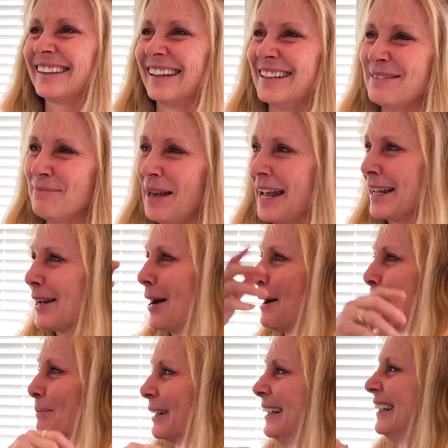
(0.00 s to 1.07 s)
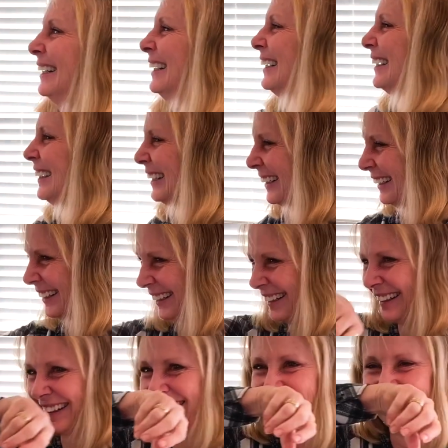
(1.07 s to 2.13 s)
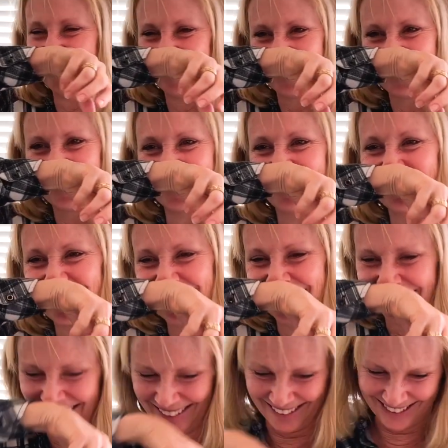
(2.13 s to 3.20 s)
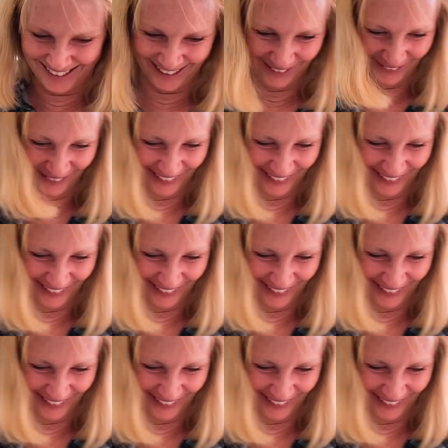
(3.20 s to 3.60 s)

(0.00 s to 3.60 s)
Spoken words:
Okay, makeup. Oh my God, that's so